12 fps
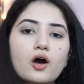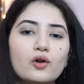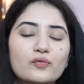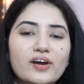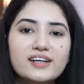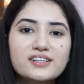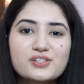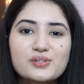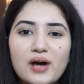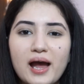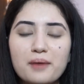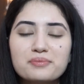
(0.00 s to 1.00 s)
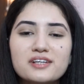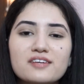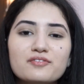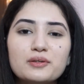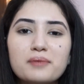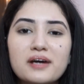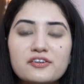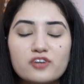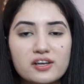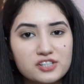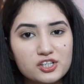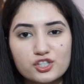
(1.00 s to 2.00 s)
Alright, so I'm done with my
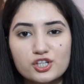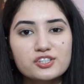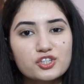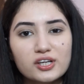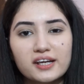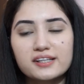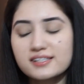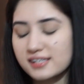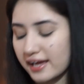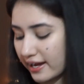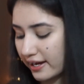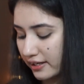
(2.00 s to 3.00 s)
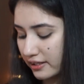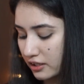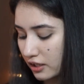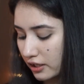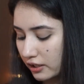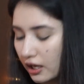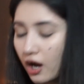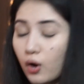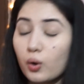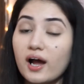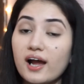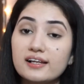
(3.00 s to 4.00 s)
transition shades, and
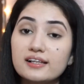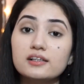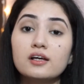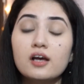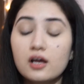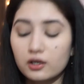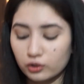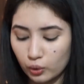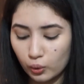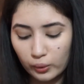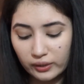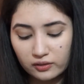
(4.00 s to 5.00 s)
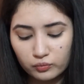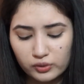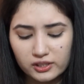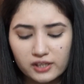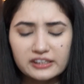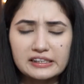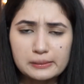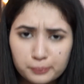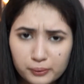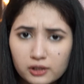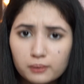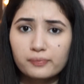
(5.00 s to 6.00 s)
now I'll go in with a
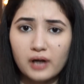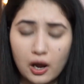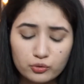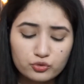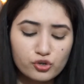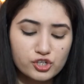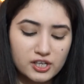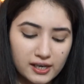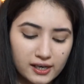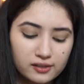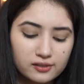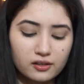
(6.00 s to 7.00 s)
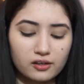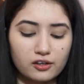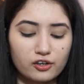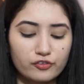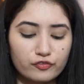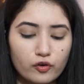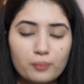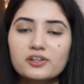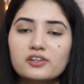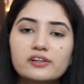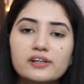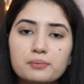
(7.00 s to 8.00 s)
deeper brown shade from the
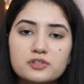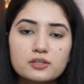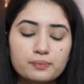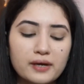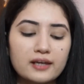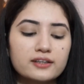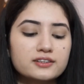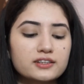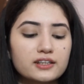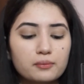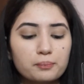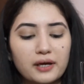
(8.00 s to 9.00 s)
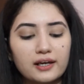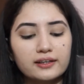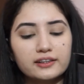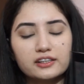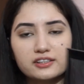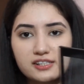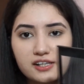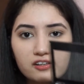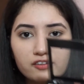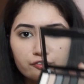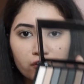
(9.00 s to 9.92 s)
Redemption palette itself.